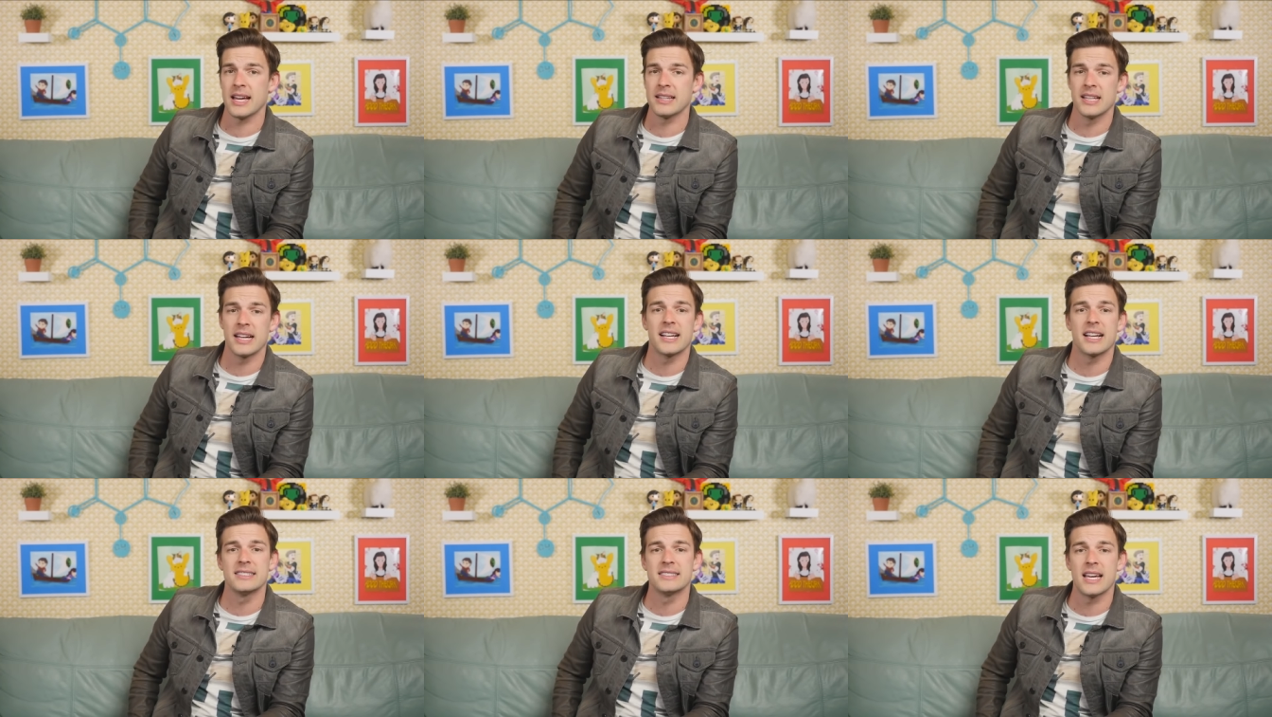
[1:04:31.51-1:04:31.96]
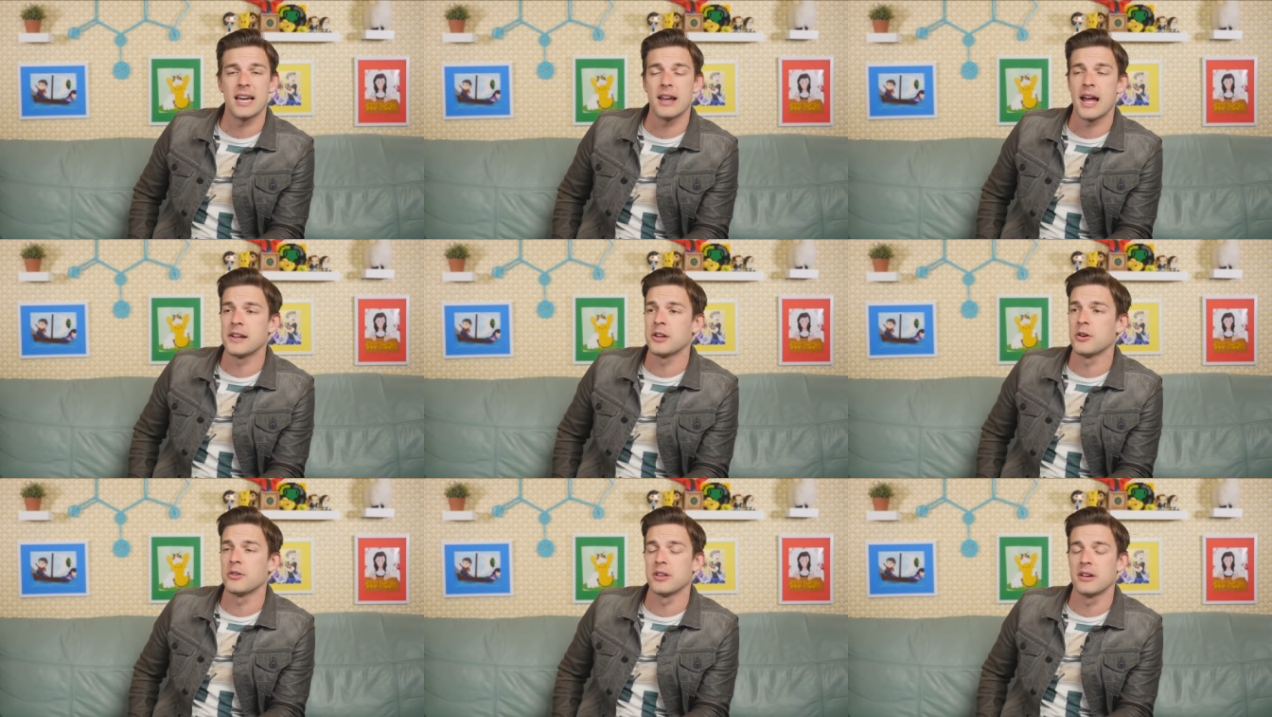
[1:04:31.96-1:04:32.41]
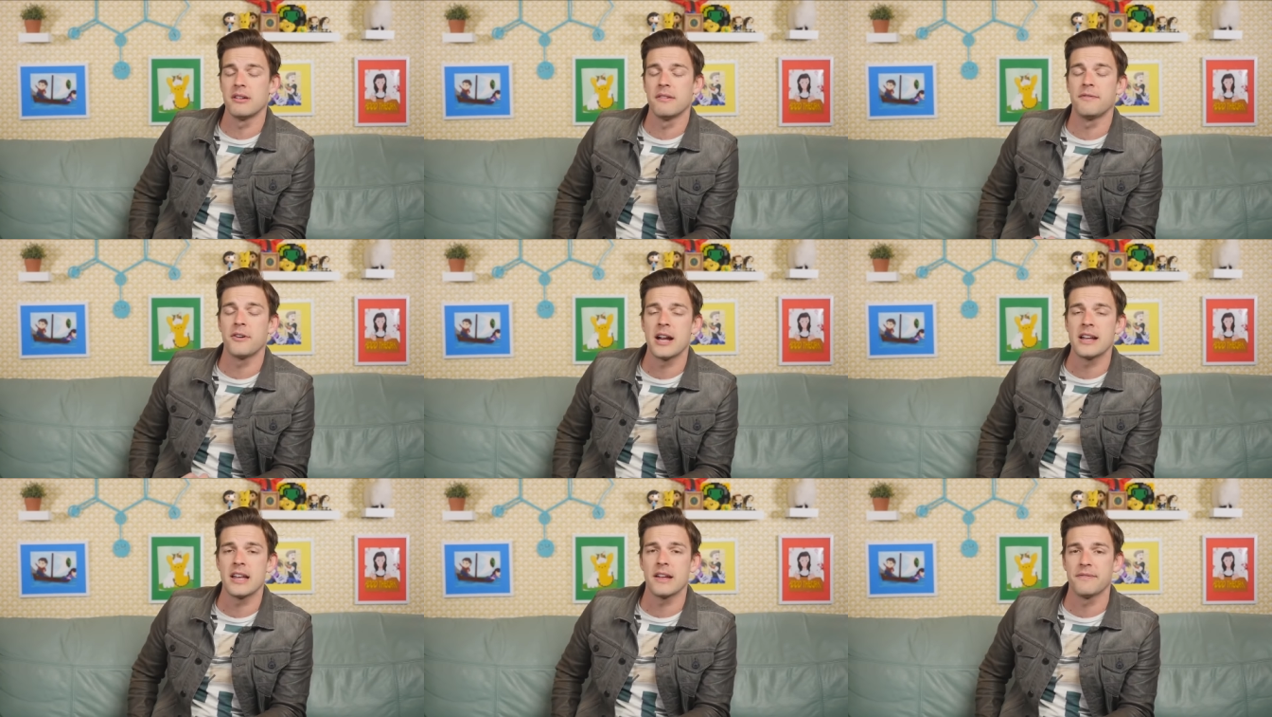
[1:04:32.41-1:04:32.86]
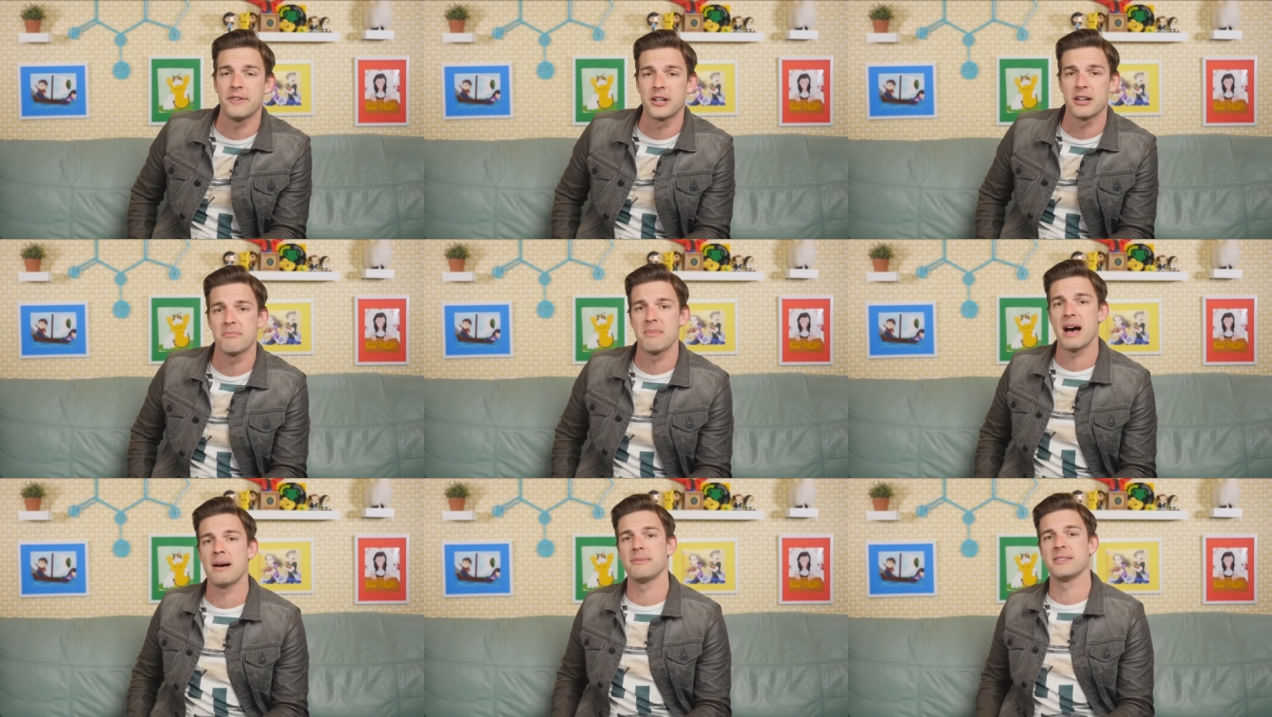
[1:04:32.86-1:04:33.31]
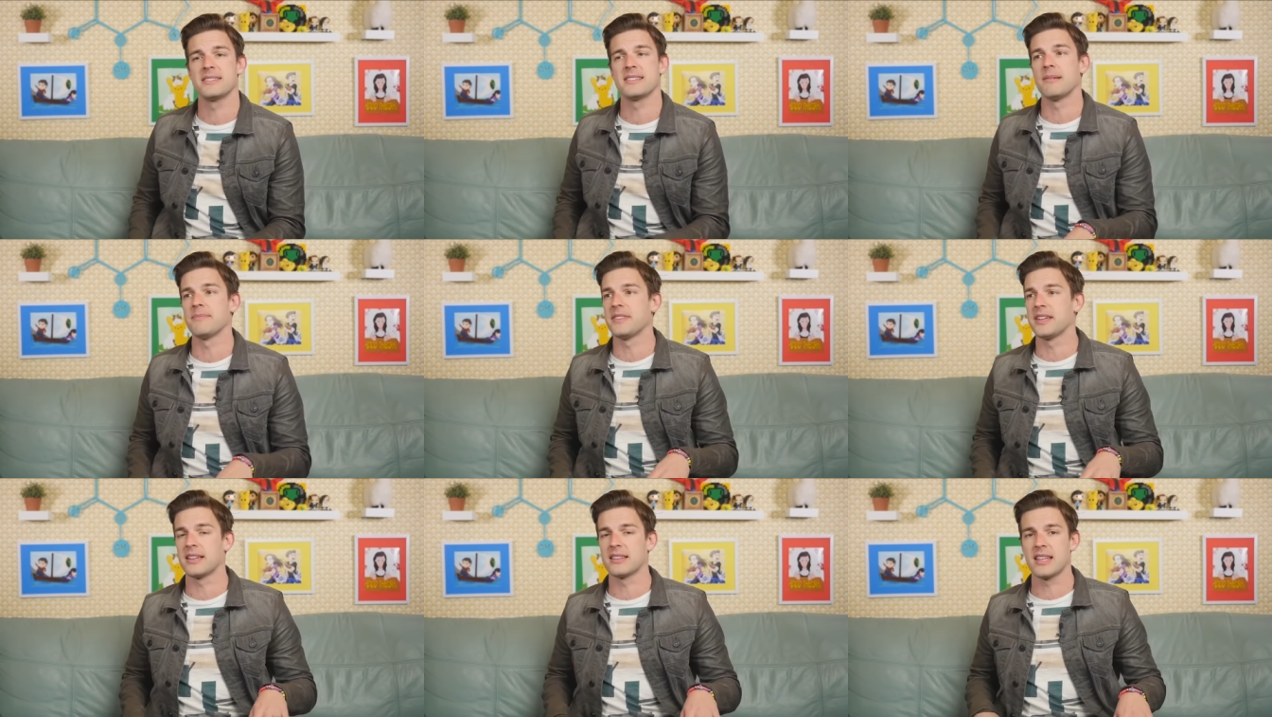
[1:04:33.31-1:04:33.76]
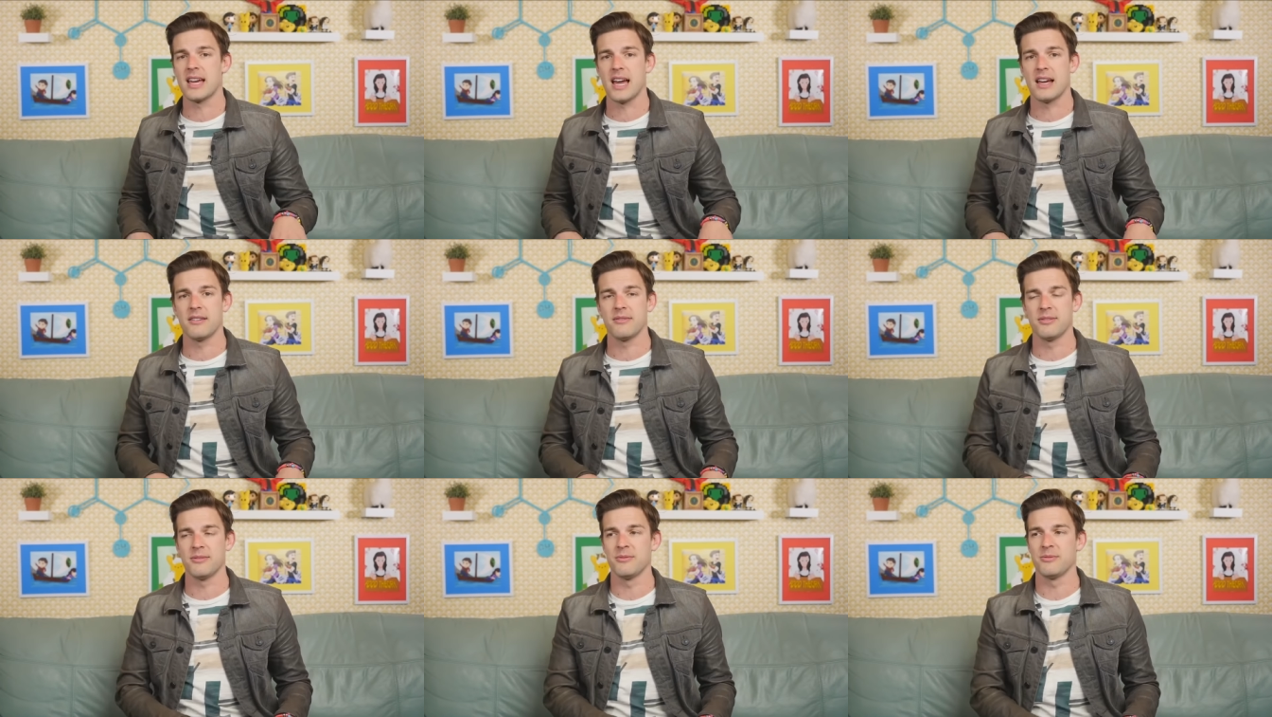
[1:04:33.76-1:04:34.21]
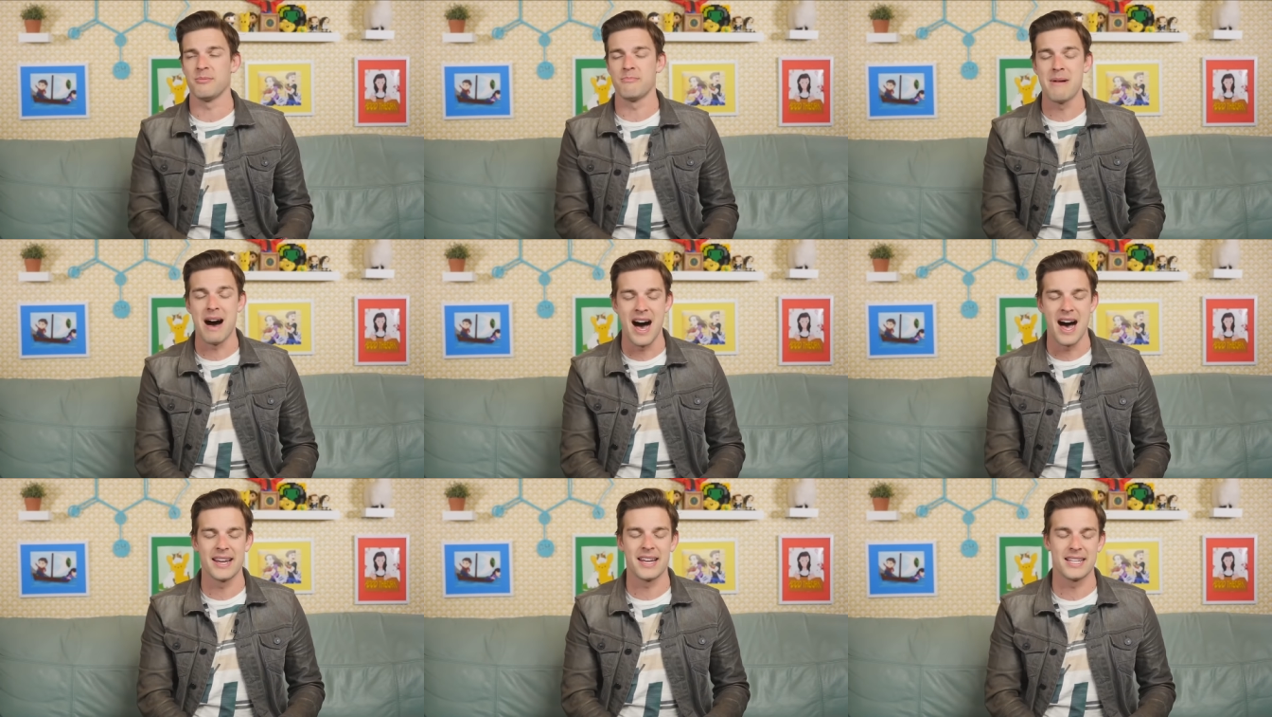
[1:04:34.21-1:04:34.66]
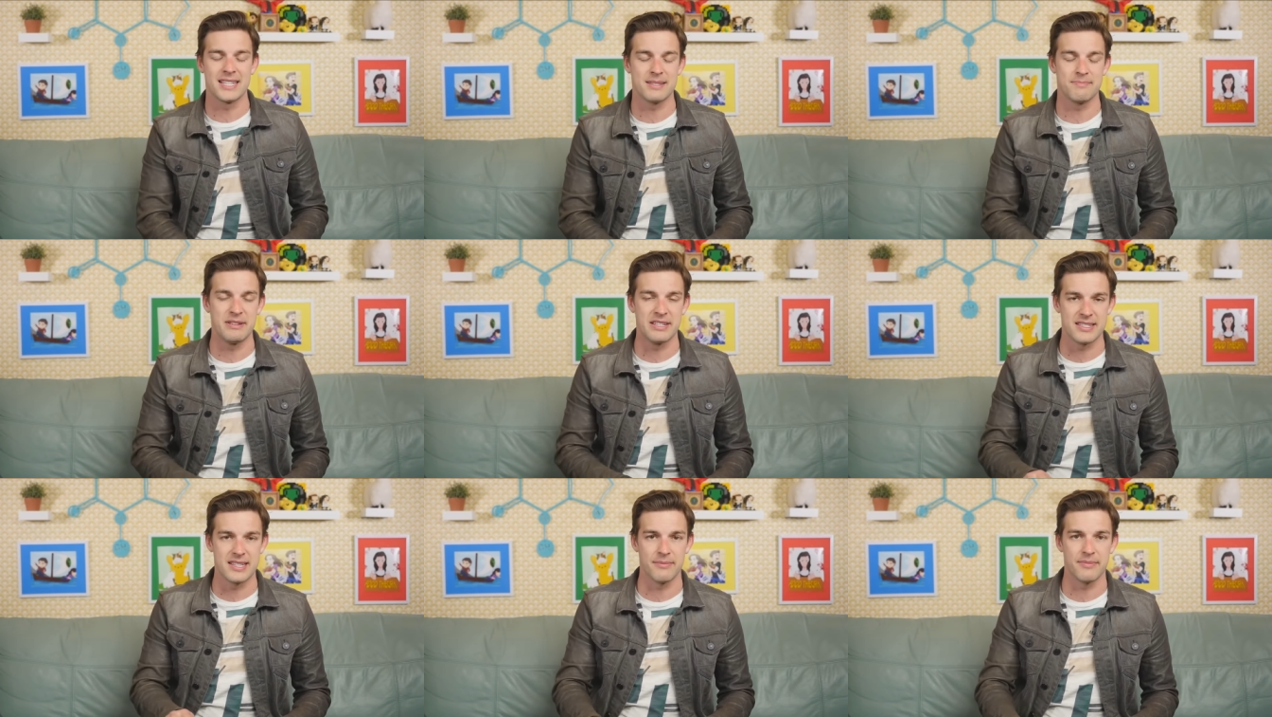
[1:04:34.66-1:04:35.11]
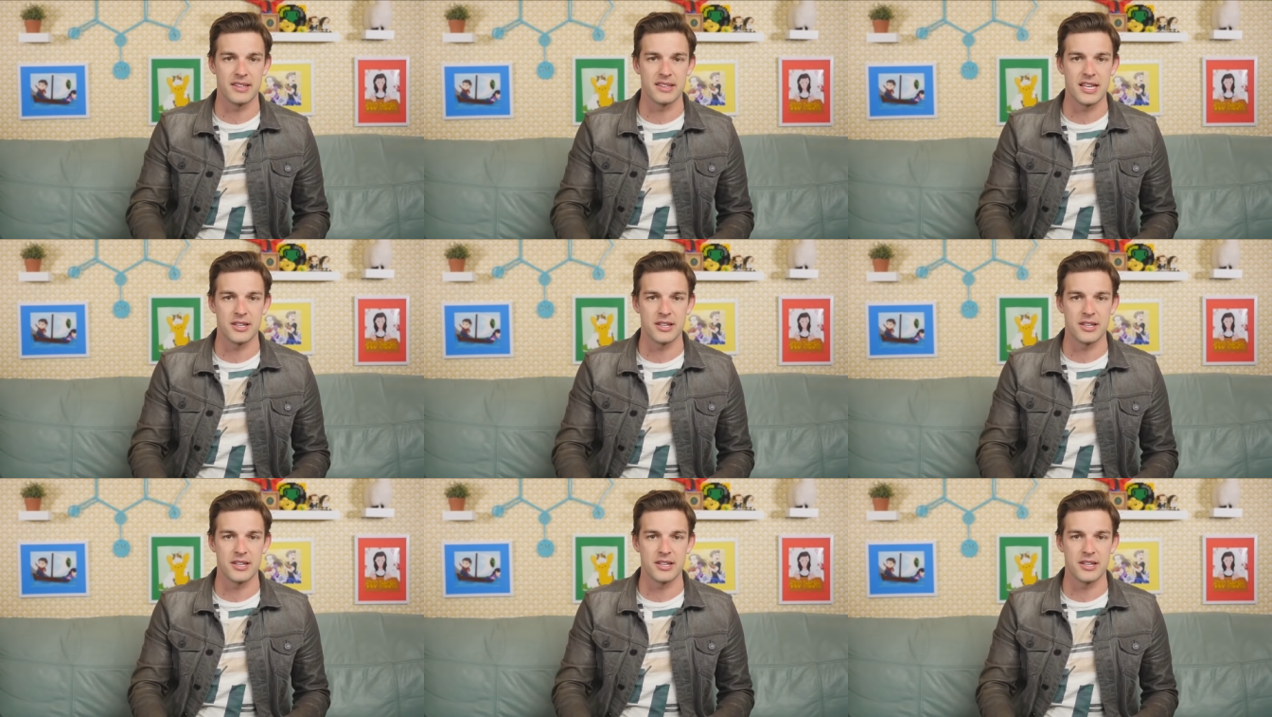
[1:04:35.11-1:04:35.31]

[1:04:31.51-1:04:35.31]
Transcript: Like I said, I know the Friday Night Funkin' Mob is something that mod has been something